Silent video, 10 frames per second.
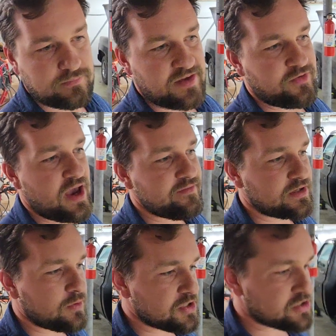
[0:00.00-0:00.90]
if you have
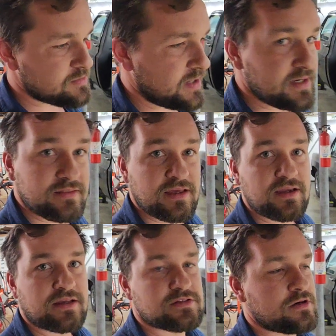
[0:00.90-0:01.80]
any questions about
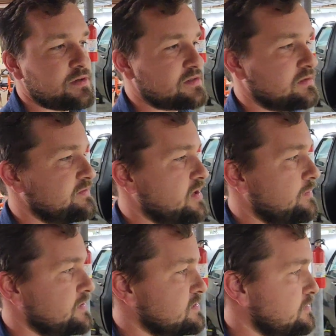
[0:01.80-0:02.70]
anything, as always, leave
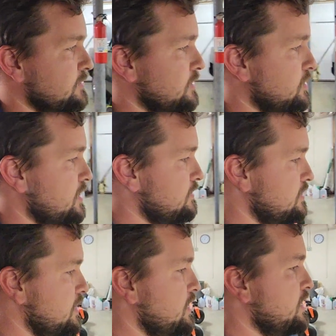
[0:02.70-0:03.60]
comments down below.
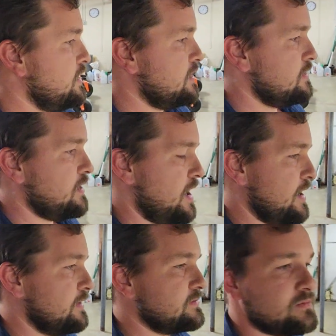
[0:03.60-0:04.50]

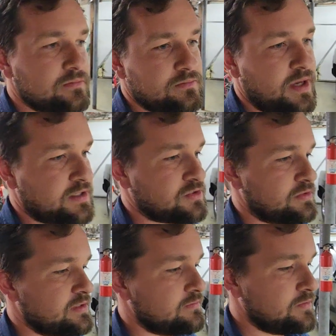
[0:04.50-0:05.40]
I
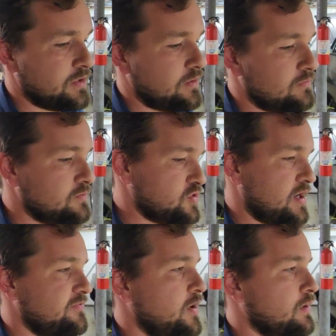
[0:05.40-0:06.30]
actually,
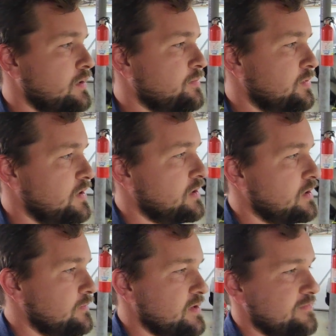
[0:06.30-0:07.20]
try to follow up and read
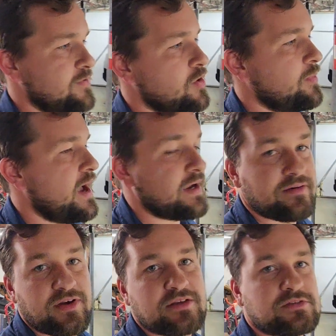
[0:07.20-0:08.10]
on them. If you go back,
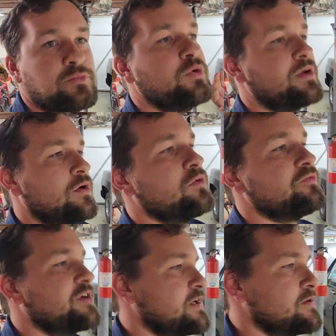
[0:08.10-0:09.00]
I've got some really
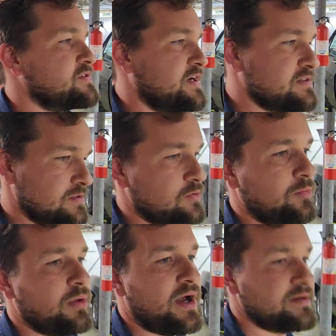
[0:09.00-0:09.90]
old videos that I still
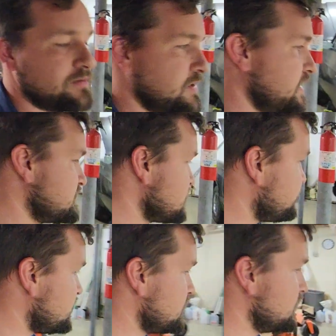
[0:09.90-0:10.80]
reply to a lot of
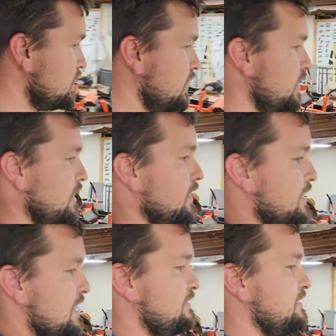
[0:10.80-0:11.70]
stuff on.
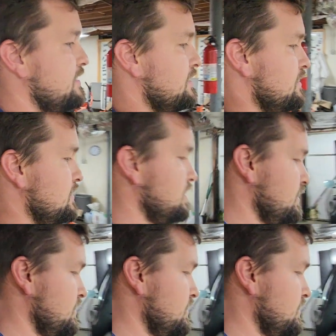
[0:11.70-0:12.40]
And then